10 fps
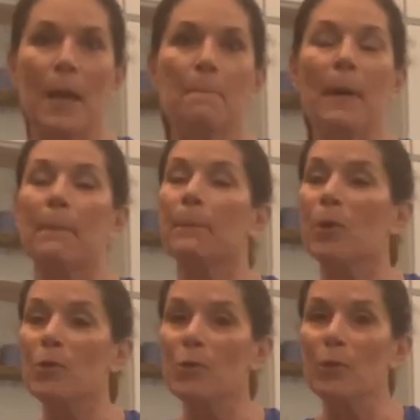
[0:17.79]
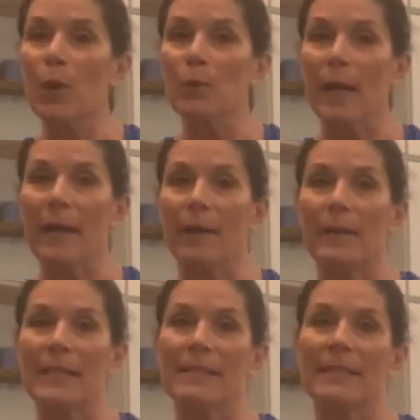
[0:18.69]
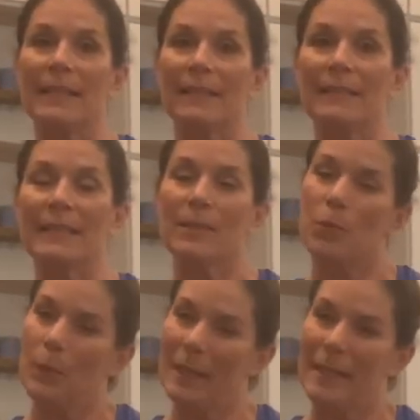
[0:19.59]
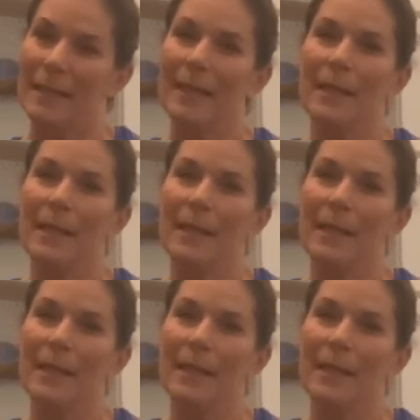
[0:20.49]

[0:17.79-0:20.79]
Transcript: My personal goal now is to get at least 20